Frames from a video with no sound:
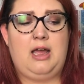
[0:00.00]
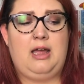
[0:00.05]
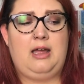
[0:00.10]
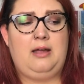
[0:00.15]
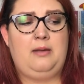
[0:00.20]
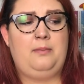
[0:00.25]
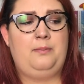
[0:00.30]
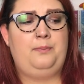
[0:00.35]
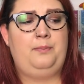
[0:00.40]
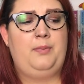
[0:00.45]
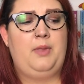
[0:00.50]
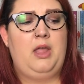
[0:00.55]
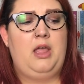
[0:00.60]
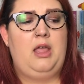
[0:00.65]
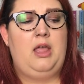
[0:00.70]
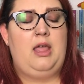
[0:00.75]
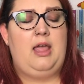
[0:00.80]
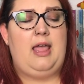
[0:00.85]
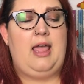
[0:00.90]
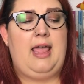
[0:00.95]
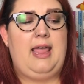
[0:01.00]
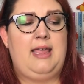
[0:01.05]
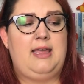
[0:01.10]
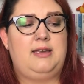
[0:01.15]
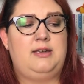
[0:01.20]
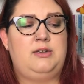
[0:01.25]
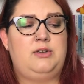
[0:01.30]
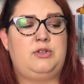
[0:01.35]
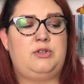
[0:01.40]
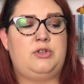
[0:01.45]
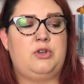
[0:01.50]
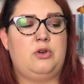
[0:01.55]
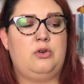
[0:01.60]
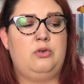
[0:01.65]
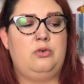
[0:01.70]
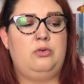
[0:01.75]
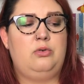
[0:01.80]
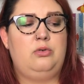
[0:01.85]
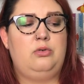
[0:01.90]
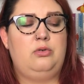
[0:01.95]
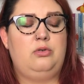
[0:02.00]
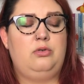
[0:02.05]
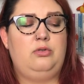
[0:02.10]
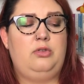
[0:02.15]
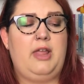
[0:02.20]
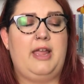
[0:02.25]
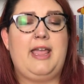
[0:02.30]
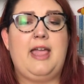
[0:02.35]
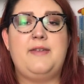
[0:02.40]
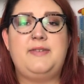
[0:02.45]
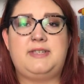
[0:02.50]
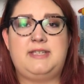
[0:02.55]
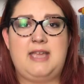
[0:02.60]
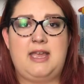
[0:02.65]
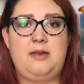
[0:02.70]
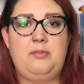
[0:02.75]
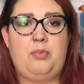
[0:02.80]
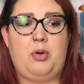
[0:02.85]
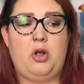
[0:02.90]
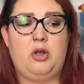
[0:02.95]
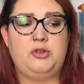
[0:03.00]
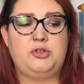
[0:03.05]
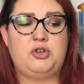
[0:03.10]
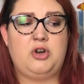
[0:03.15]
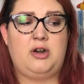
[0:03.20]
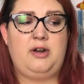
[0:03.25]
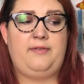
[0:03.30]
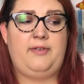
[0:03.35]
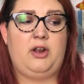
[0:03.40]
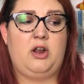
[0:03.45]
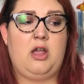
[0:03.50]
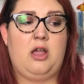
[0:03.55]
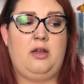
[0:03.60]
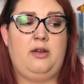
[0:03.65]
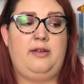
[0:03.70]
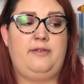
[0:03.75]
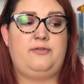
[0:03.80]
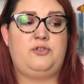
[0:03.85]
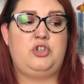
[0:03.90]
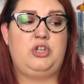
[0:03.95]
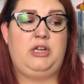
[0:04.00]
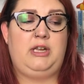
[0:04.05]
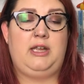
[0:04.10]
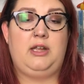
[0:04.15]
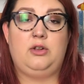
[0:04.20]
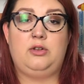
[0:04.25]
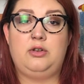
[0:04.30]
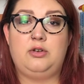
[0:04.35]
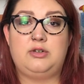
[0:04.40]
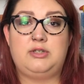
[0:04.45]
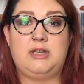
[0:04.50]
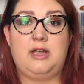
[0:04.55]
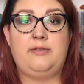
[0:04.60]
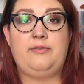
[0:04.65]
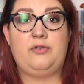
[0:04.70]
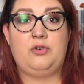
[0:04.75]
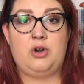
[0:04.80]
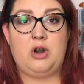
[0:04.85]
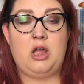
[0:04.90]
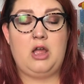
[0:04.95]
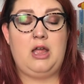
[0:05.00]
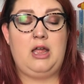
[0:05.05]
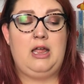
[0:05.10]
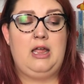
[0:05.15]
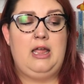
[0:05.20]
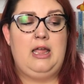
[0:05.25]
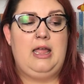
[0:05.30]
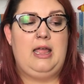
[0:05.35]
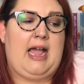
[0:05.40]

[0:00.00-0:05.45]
Um, and so, like I've said, Paul's trying to figure out if she killed herself or not.